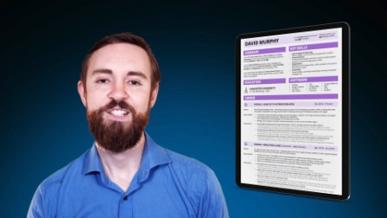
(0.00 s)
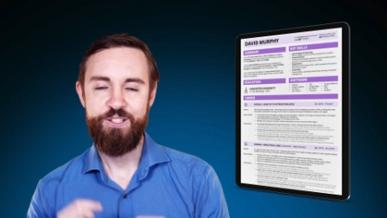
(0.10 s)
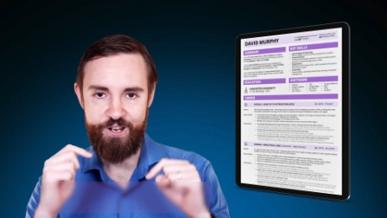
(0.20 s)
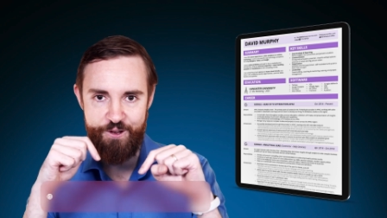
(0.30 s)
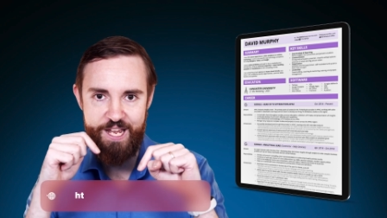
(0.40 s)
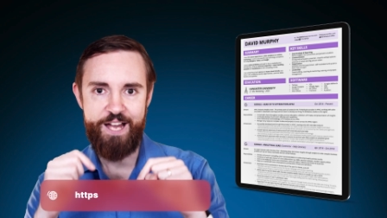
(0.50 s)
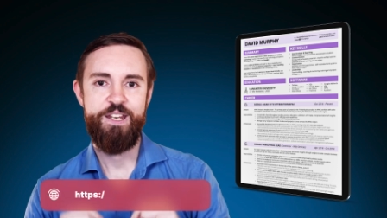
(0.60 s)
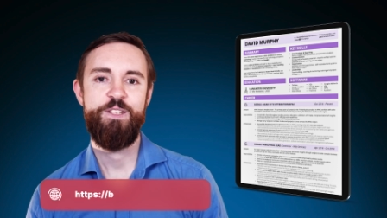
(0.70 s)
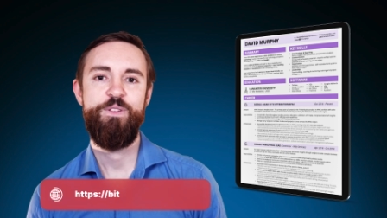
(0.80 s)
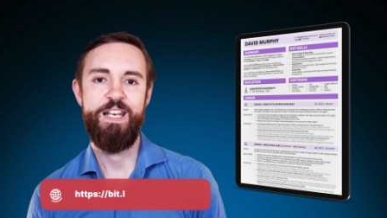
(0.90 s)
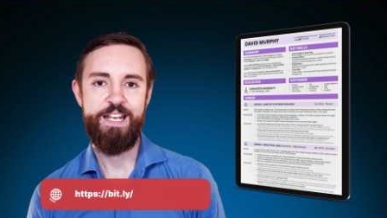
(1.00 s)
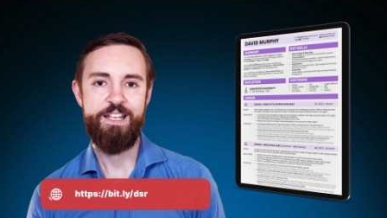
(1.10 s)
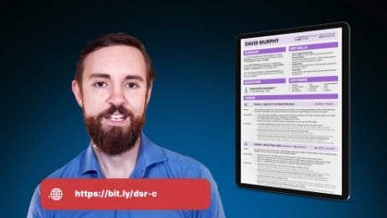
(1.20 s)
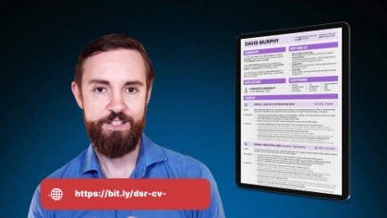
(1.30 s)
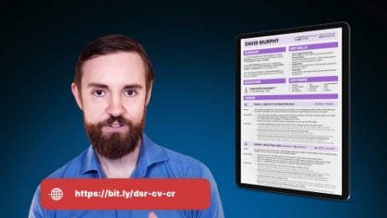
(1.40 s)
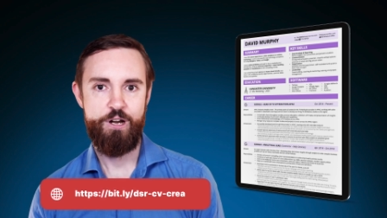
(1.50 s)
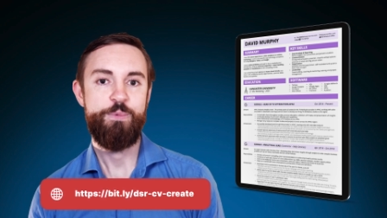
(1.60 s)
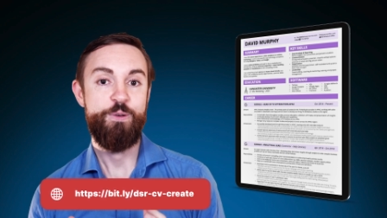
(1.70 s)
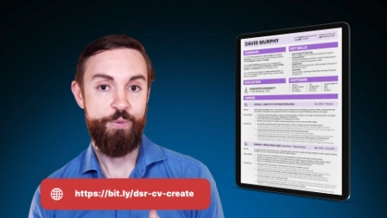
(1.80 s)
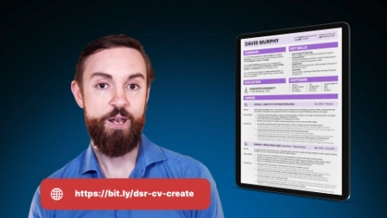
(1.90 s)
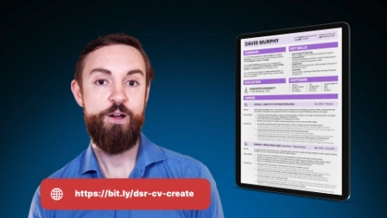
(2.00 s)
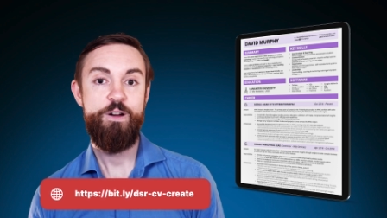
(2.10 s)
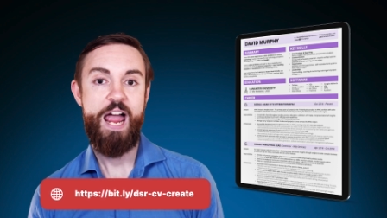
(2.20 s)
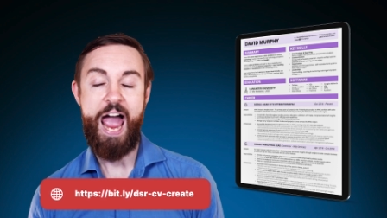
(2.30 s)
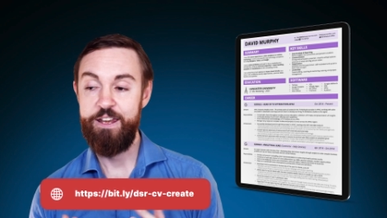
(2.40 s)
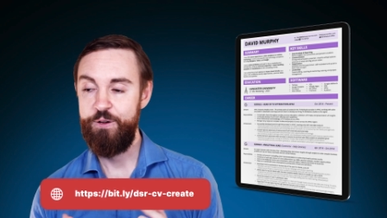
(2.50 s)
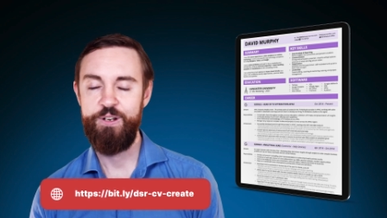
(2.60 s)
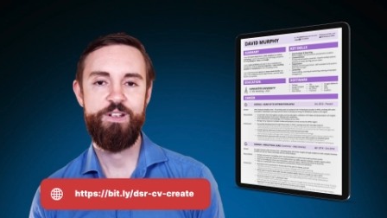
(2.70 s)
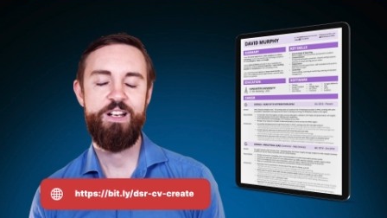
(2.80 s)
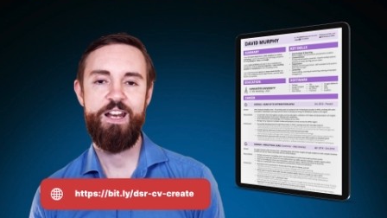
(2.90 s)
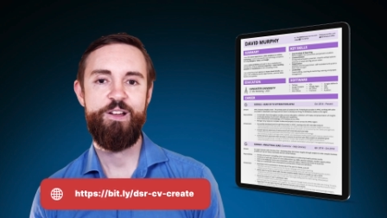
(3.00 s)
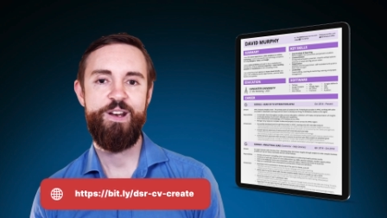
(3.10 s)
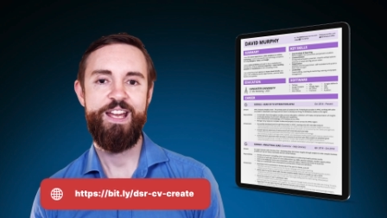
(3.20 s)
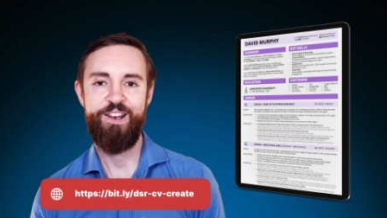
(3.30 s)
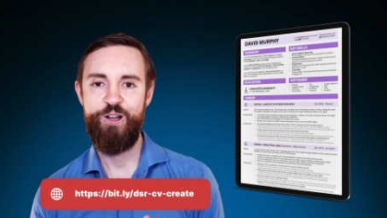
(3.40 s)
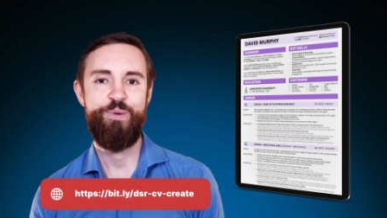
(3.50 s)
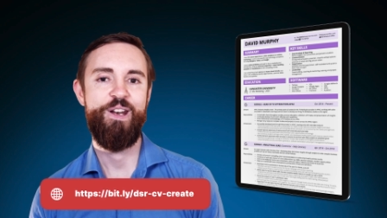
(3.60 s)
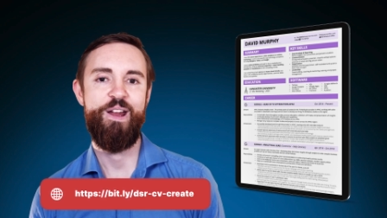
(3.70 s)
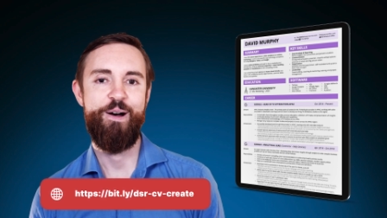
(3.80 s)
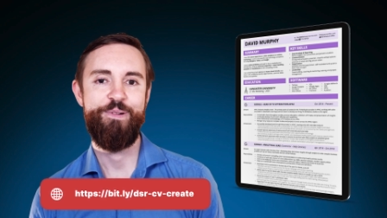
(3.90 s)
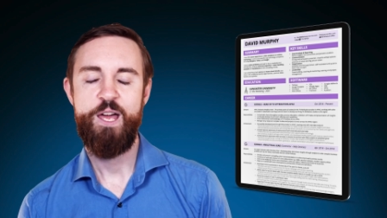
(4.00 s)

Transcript: Just go down into the link in the description below and you can click on it and open it up.